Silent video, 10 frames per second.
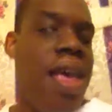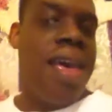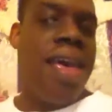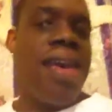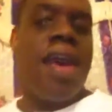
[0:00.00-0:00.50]

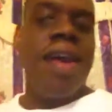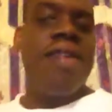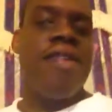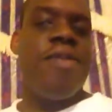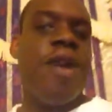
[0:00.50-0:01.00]
Hey guys,
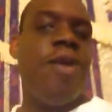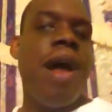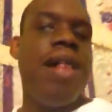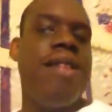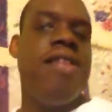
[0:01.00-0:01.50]
it's been a
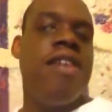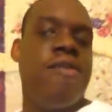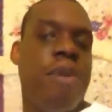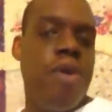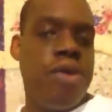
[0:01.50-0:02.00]
while since
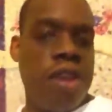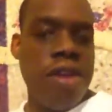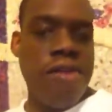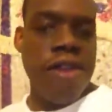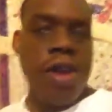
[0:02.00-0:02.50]
I've posted
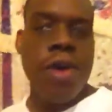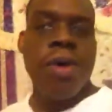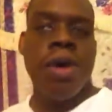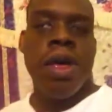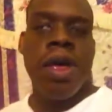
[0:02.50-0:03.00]
a
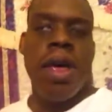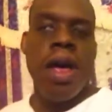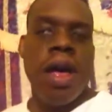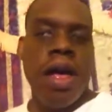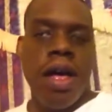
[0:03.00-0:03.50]
video
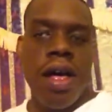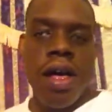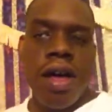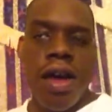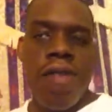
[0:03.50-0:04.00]

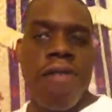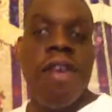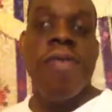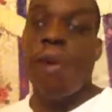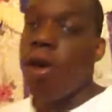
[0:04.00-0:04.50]
on
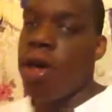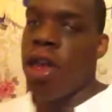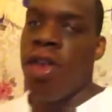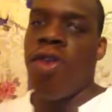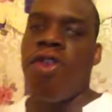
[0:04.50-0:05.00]
Facebook
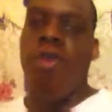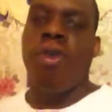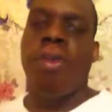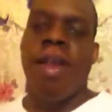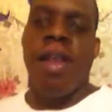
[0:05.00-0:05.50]
and
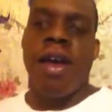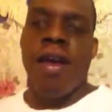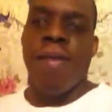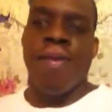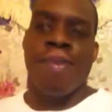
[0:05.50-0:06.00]
YouTube, and
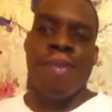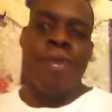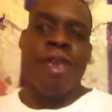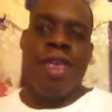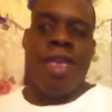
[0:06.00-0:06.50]

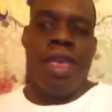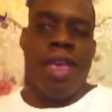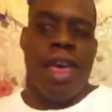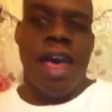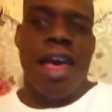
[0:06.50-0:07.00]

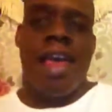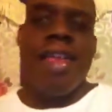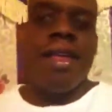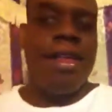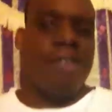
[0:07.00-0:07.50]

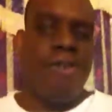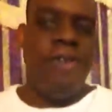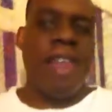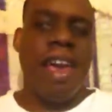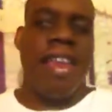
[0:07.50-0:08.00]
I just
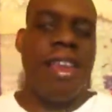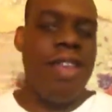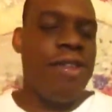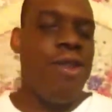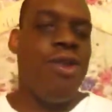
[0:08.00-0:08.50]
feel like I
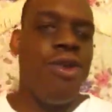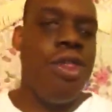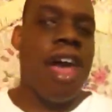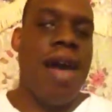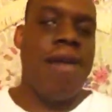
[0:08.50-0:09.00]
need to do
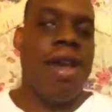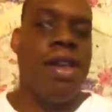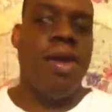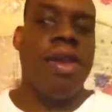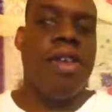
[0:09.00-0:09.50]
that right
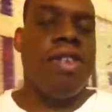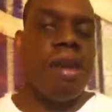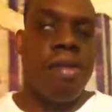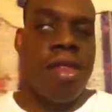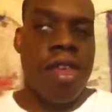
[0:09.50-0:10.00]
now. There's
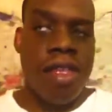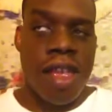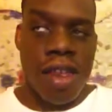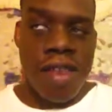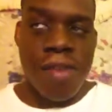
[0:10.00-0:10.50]
something
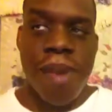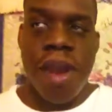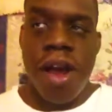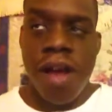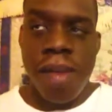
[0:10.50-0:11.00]
that has been
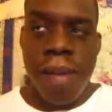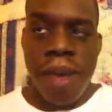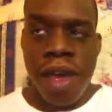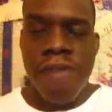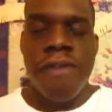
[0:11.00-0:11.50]
on my
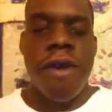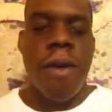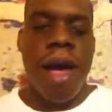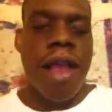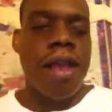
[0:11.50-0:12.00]
mind for a
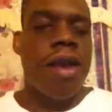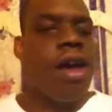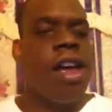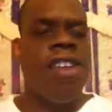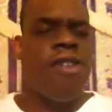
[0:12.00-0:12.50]
while, and
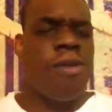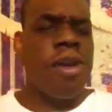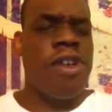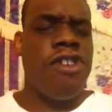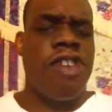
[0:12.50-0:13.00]
I just
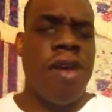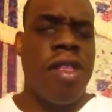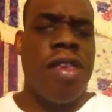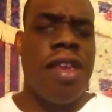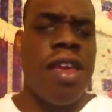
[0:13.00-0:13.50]
want to share it
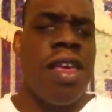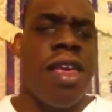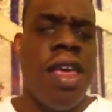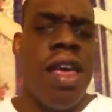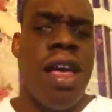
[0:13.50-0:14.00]
today,
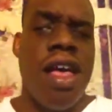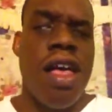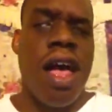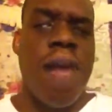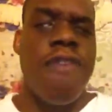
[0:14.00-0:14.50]

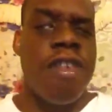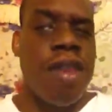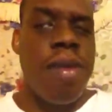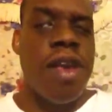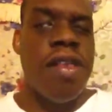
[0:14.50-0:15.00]
obviously
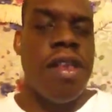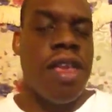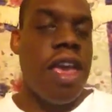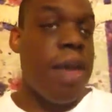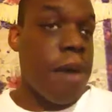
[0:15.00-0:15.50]
because it
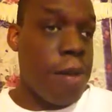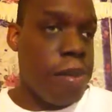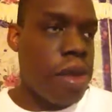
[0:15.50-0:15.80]
came up